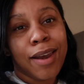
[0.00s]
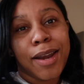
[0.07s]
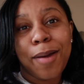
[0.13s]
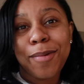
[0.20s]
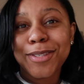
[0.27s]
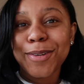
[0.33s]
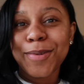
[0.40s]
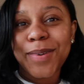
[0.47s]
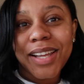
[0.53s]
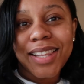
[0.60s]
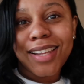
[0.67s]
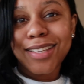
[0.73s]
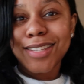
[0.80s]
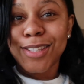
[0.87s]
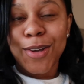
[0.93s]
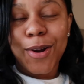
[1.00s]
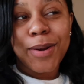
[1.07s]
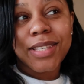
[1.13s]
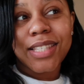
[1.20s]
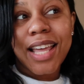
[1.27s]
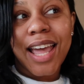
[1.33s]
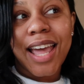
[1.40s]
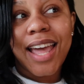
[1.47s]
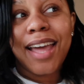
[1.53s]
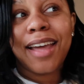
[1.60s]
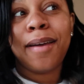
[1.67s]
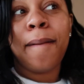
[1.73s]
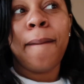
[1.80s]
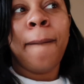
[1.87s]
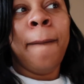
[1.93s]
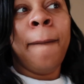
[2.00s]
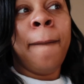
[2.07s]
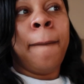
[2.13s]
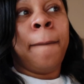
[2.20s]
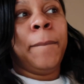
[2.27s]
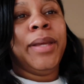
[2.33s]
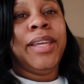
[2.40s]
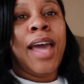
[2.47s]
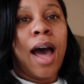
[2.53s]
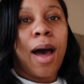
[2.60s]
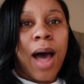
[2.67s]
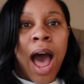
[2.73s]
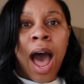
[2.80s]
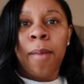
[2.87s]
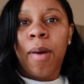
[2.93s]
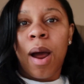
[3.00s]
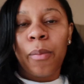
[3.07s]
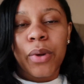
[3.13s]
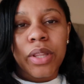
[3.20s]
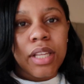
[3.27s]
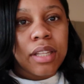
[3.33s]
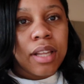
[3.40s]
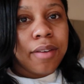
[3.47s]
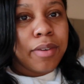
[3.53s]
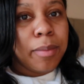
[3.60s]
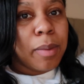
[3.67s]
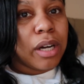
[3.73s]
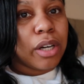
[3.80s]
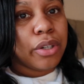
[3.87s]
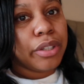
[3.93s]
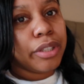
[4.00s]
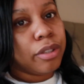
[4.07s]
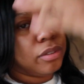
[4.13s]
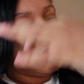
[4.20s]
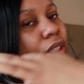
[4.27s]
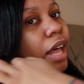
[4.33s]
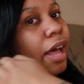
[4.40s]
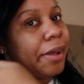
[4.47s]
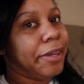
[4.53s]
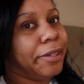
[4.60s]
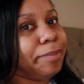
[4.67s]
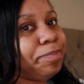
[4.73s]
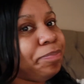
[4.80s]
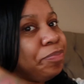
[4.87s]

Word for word: that was a quick little story time but y'all I'm, I'm really loving my curls like